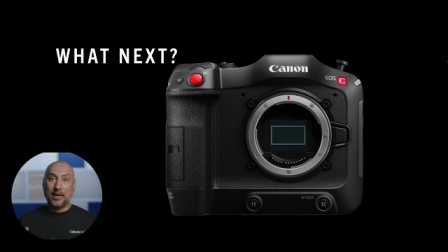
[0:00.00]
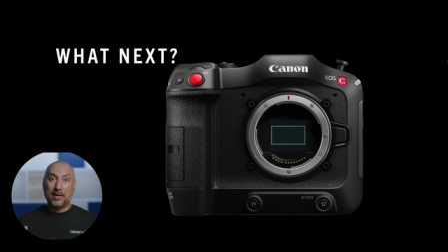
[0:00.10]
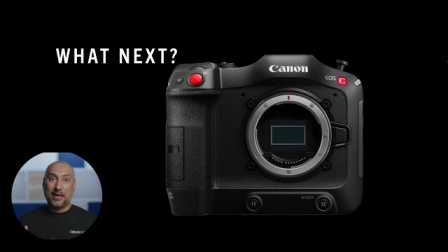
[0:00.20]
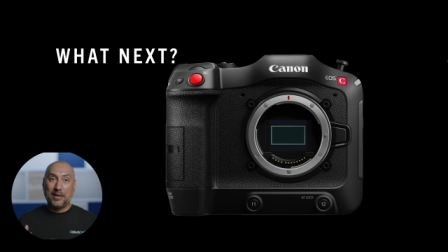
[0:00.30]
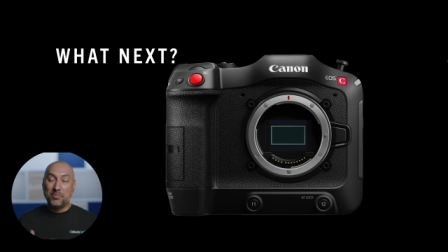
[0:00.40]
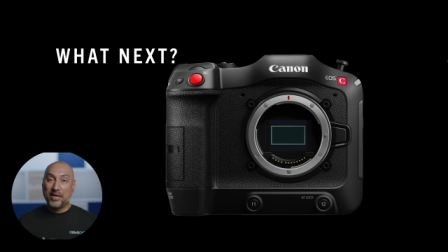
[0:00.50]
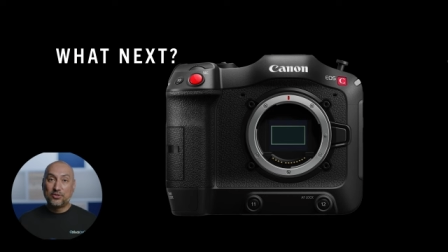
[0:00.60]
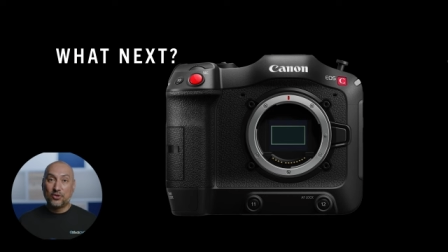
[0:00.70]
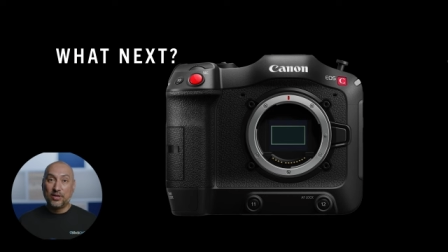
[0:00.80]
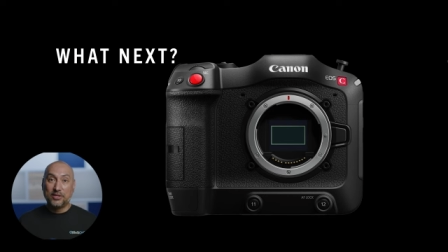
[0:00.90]
it may
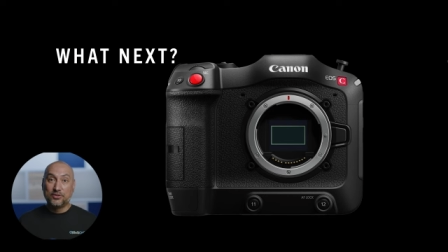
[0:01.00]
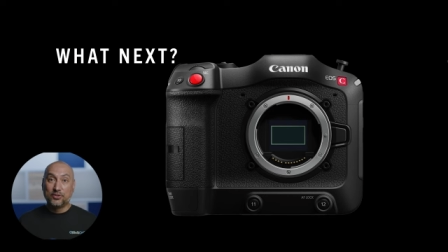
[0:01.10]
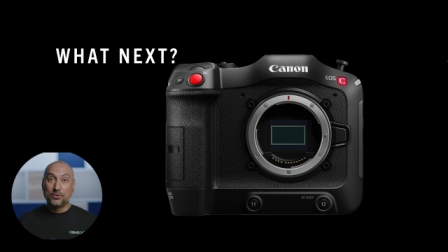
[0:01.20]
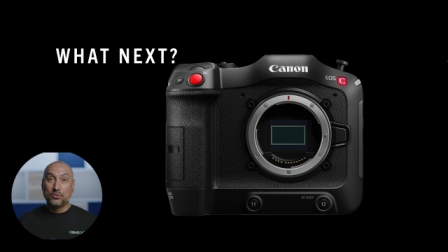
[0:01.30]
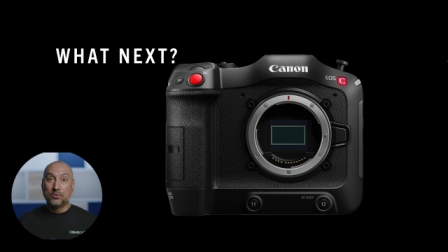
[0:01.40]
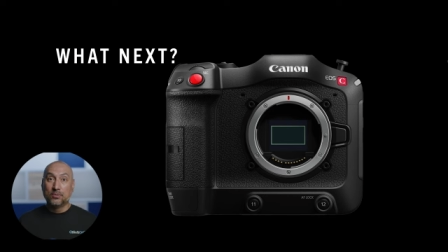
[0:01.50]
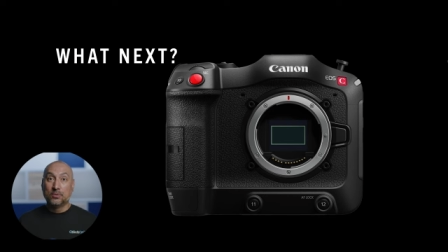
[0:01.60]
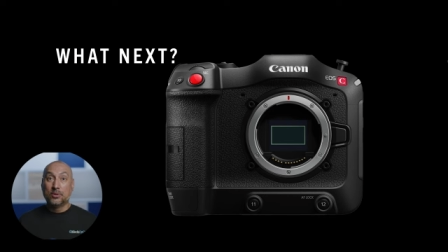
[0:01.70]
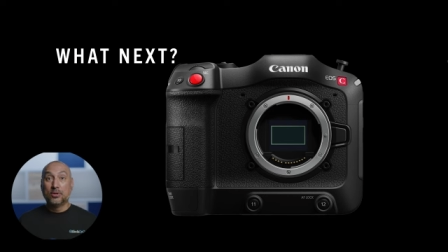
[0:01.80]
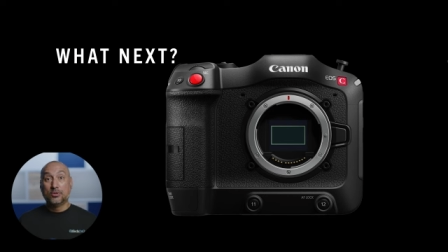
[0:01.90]
turn into
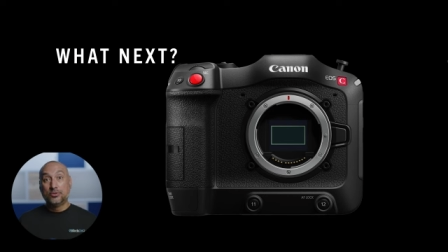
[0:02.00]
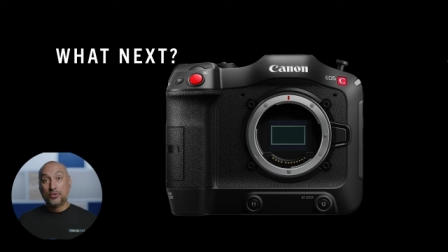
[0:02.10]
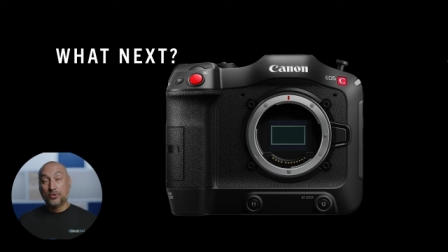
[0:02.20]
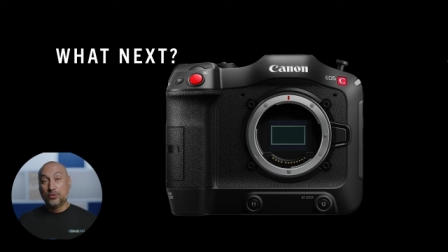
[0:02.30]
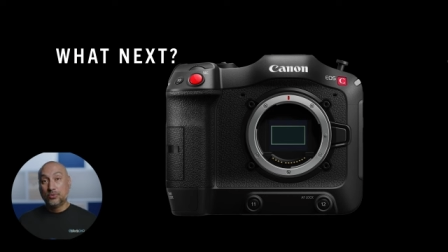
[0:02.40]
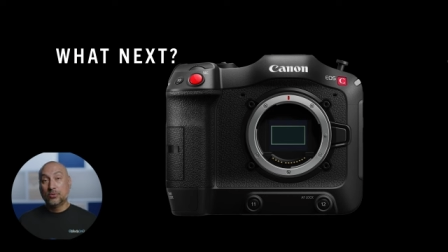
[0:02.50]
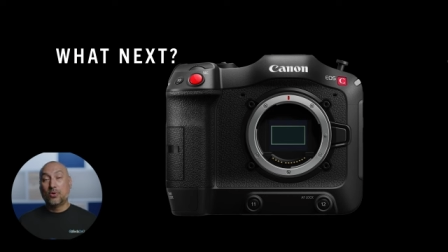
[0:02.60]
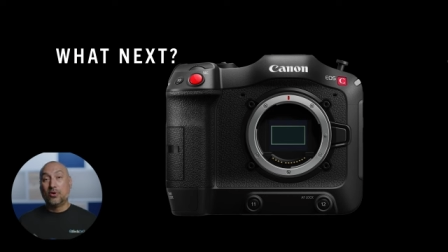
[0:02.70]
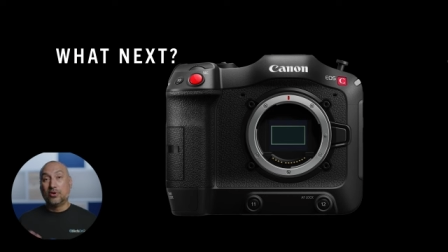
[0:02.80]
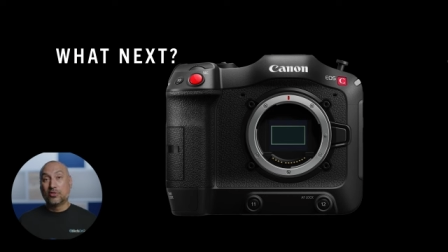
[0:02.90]
2
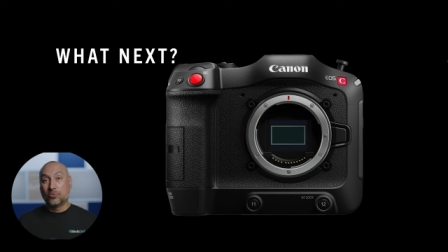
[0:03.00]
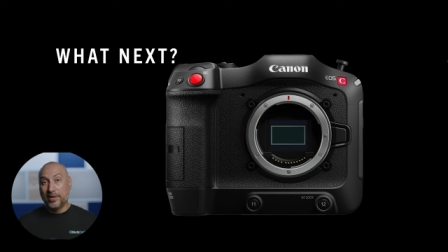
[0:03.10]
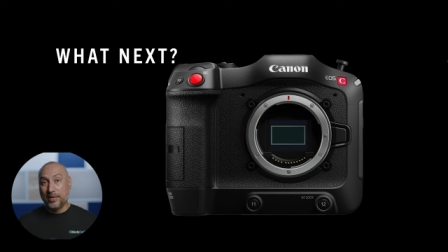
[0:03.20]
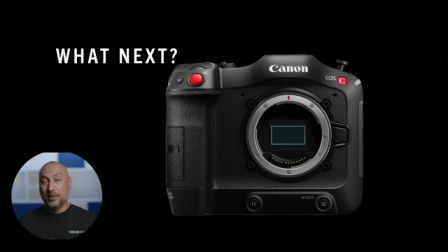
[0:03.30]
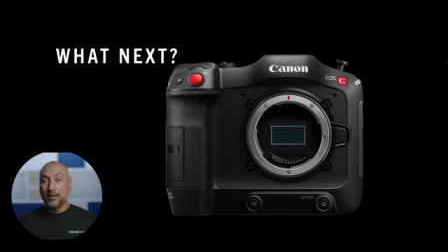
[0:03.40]
or 3